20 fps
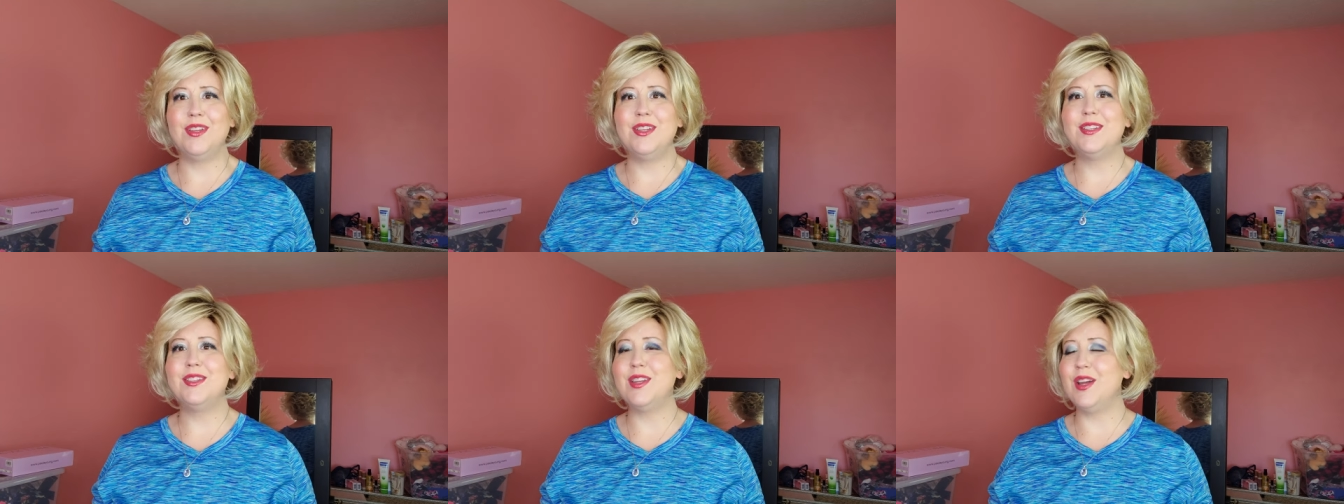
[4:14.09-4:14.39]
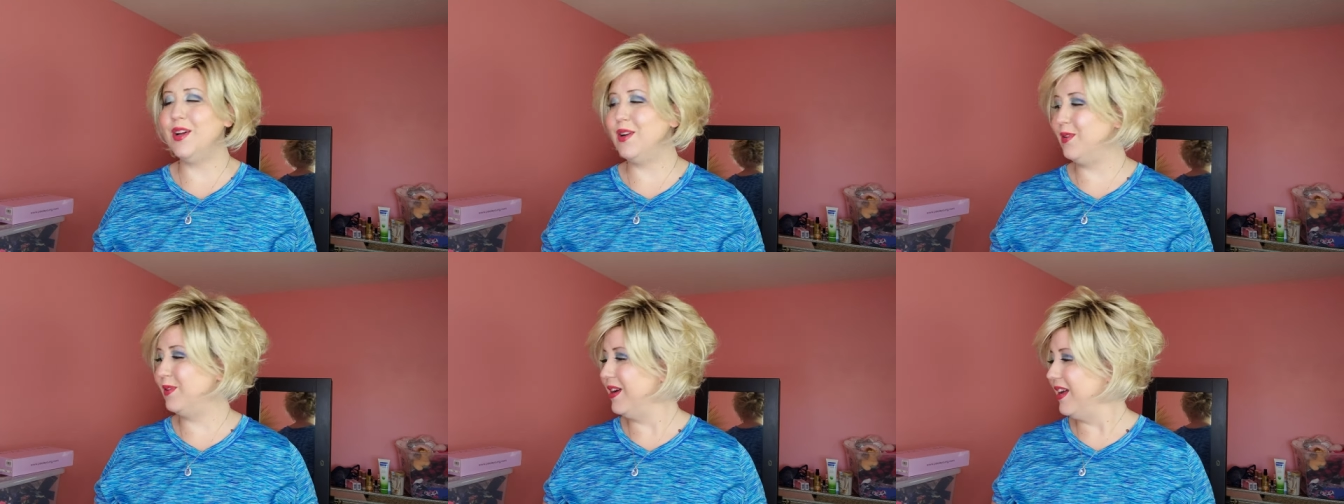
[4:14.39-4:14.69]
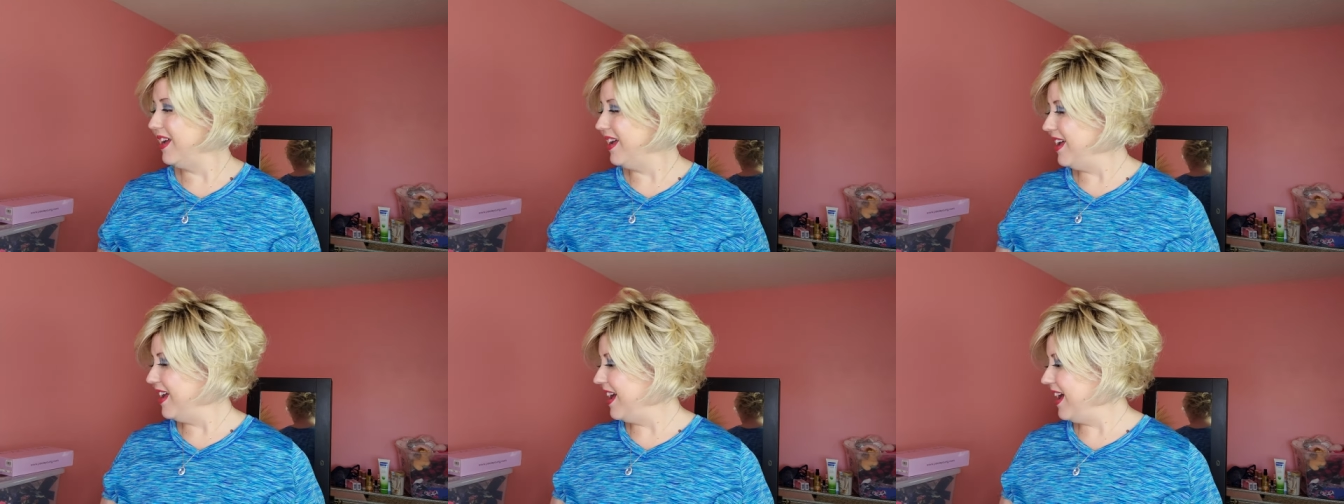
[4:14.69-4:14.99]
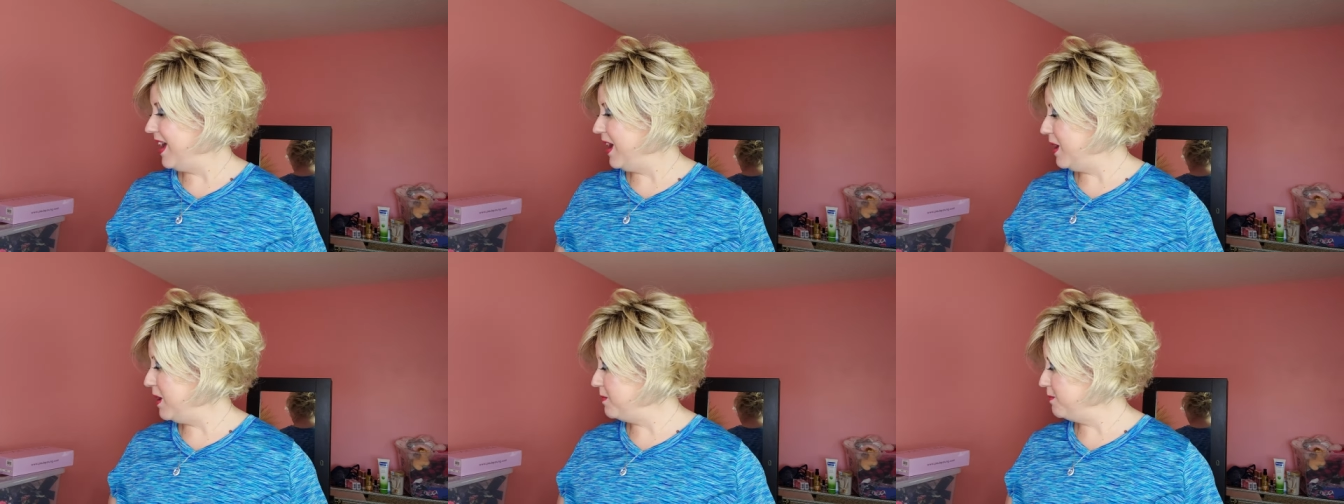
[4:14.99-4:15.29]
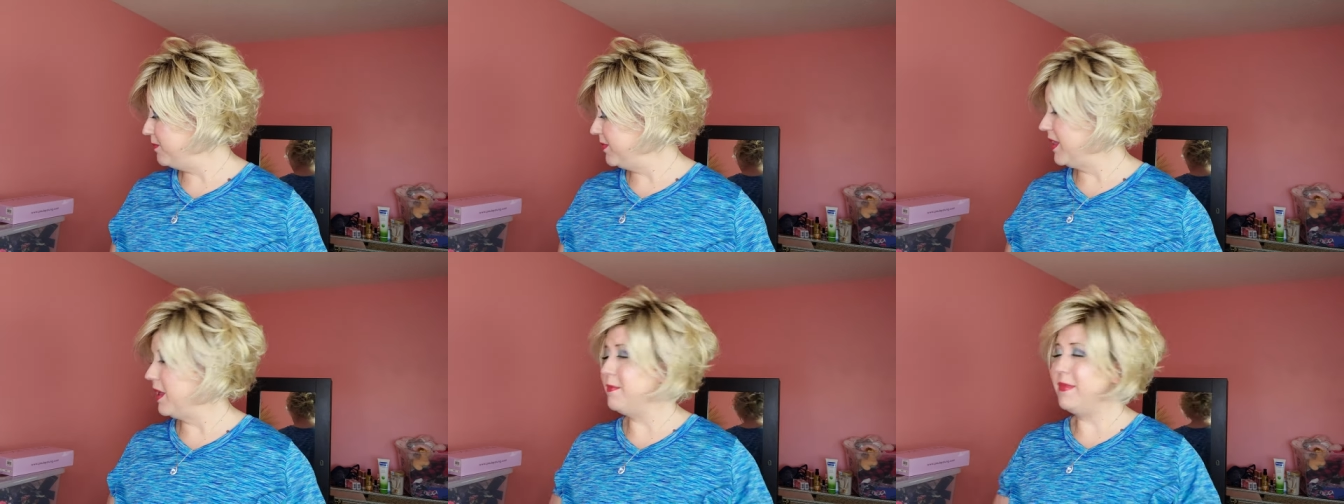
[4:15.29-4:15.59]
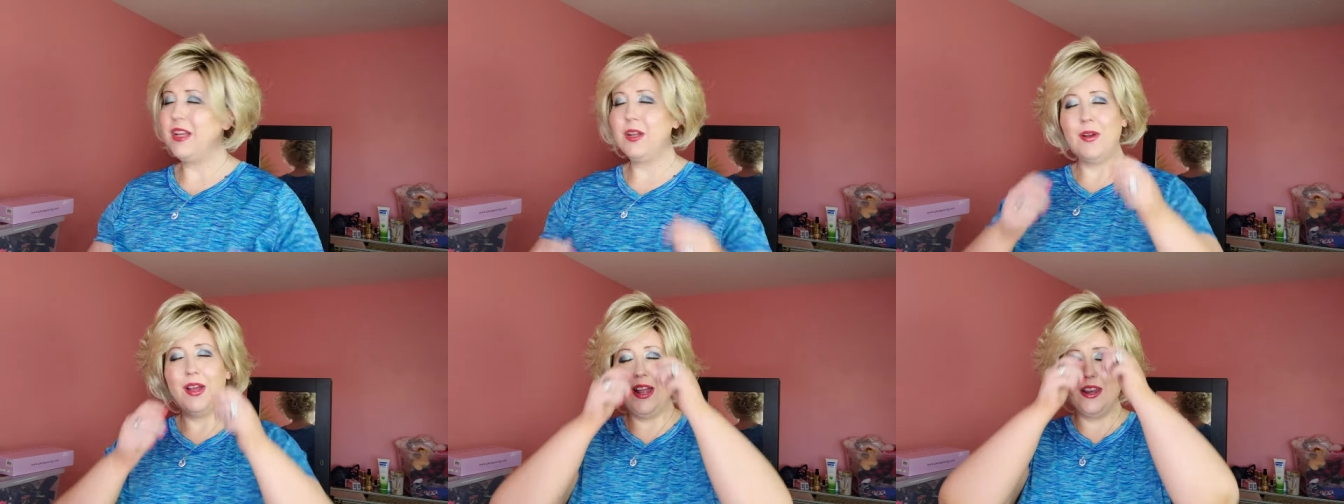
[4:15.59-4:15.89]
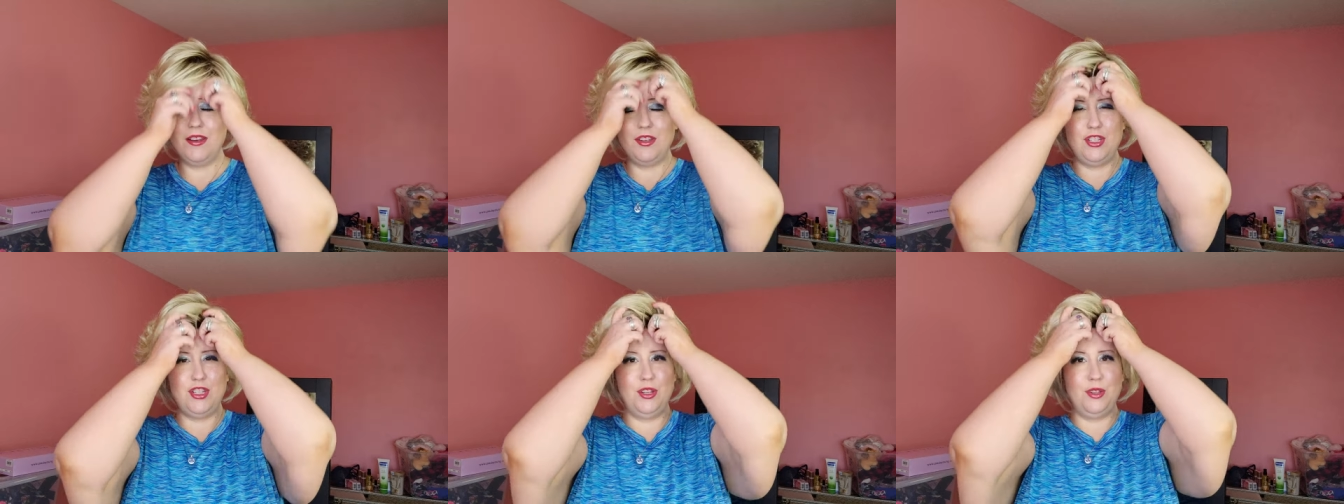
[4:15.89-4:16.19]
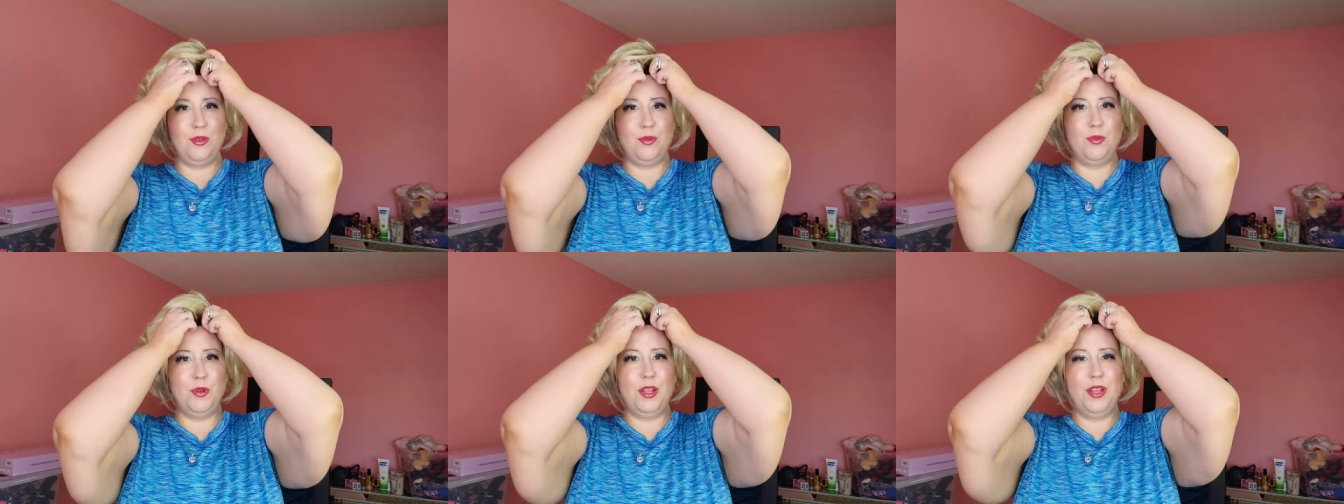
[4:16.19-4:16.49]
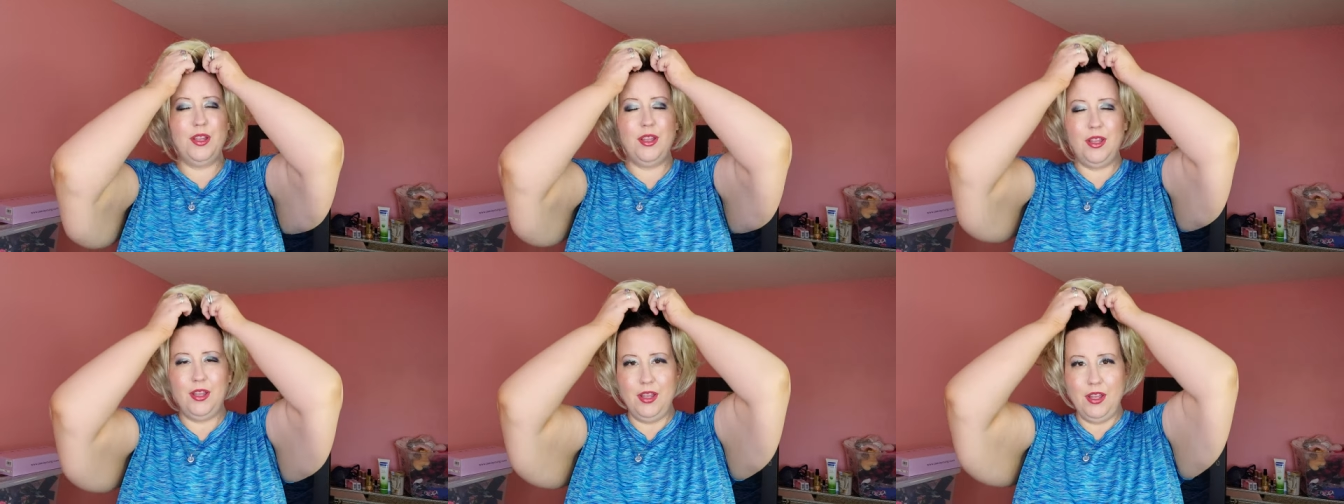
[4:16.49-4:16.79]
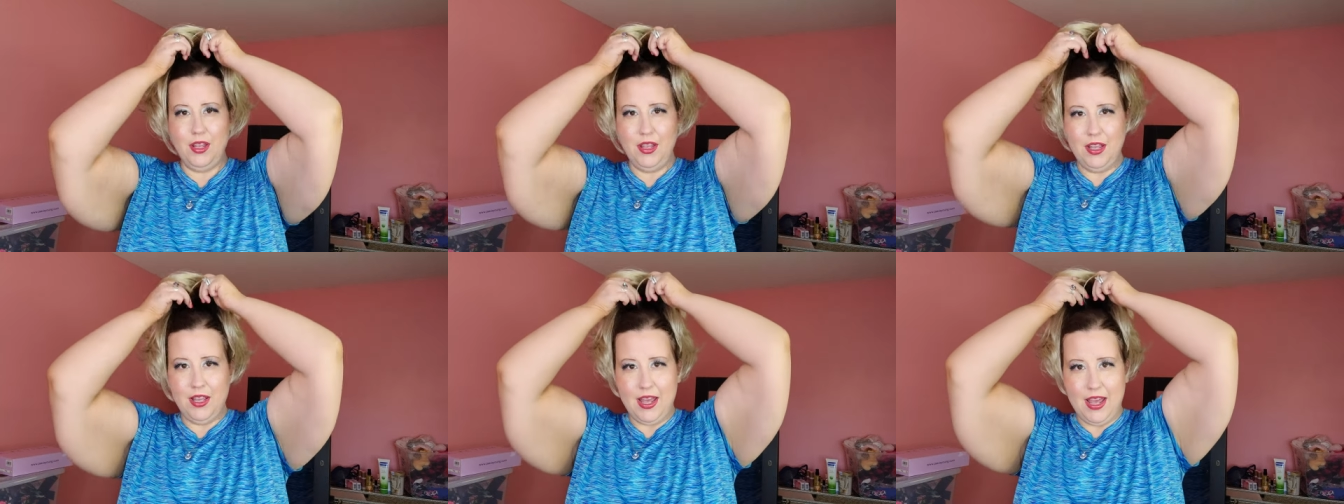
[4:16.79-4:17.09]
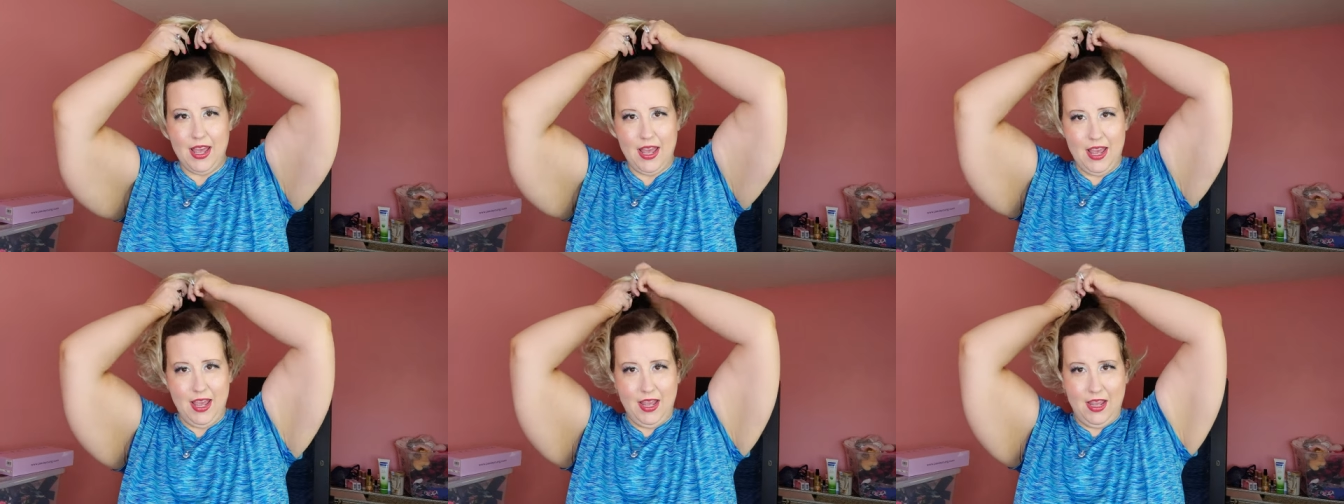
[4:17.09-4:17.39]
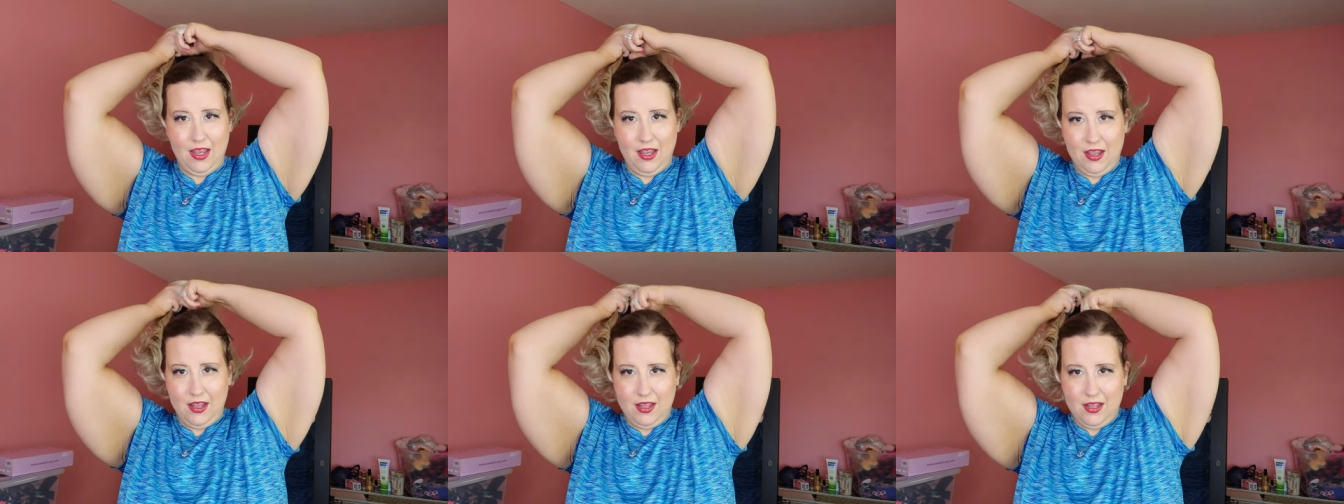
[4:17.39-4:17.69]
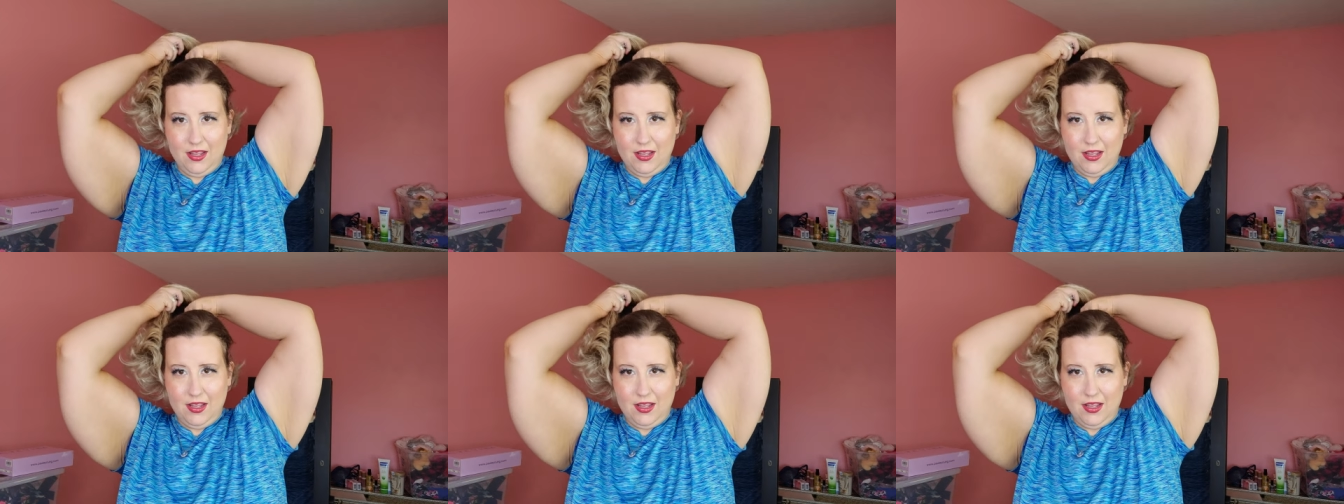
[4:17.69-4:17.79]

So um, let me go ahead and do a